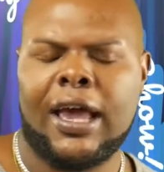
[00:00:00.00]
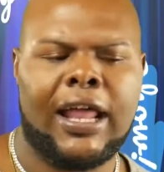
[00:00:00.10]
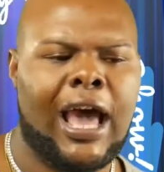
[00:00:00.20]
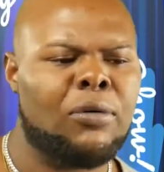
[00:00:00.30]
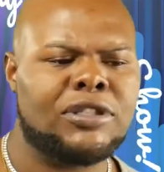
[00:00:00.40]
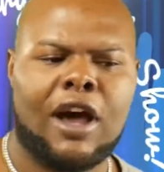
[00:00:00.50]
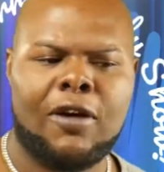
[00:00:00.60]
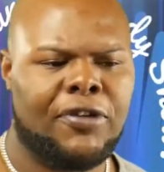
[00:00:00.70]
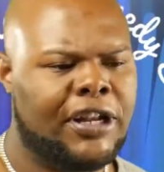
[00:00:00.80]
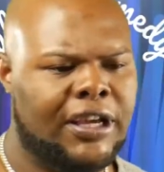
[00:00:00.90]
And I was
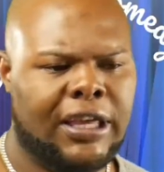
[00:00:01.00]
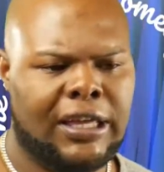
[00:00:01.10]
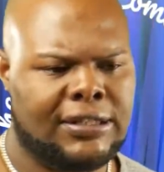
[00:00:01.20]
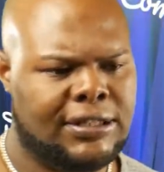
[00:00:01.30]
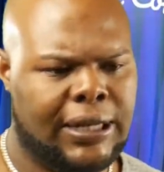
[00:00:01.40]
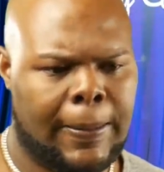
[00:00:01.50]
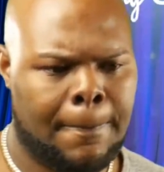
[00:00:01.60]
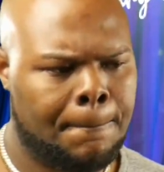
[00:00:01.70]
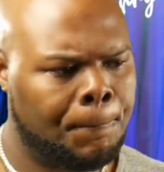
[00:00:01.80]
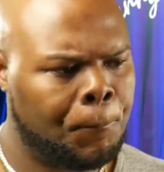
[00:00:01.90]
already against it.
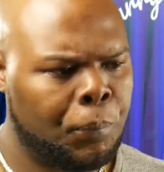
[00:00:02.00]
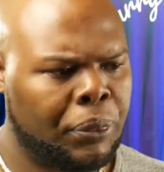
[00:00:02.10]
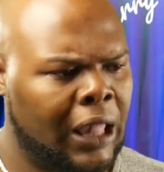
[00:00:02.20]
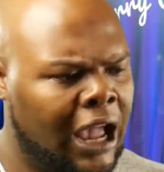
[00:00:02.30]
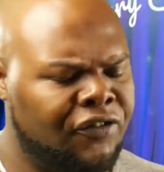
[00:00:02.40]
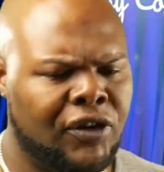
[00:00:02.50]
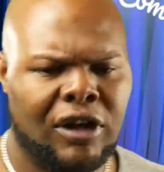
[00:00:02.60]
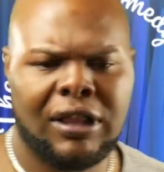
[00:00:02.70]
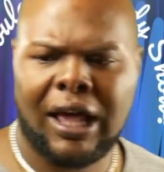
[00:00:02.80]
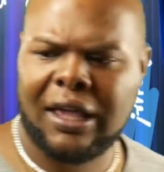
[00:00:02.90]
I
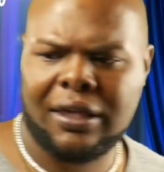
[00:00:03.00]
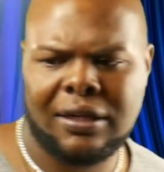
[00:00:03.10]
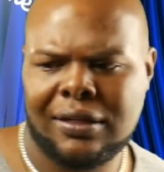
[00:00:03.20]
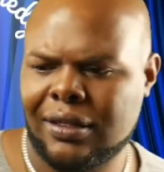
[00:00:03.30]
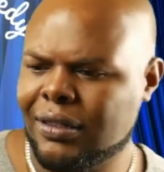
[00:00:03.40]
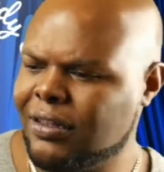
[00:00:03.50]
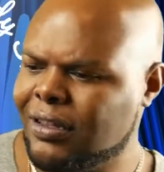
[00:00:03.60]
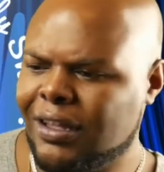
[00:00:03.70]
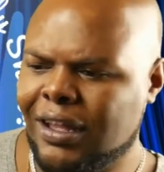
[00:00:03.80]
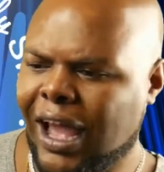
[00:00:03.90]
felt like
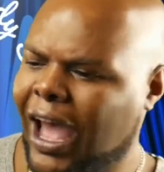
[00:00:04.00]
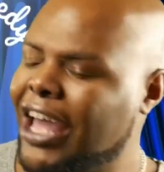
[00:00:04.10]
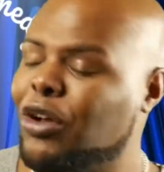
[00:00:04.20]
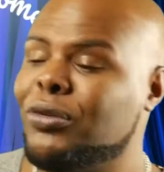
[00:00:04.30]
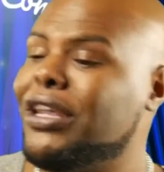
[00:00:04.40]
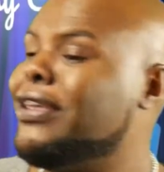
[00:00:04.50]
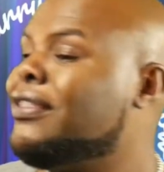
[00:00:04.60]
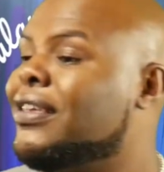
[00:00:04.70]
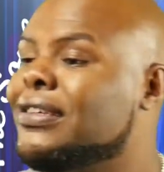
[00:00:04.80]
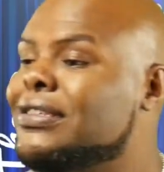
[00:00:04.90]
I don't
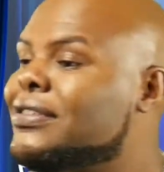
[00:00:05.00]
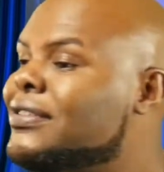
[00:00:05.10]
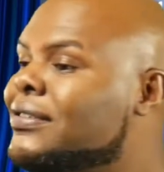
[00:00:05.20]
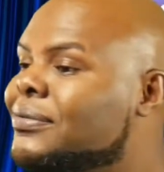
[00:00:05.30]
need this.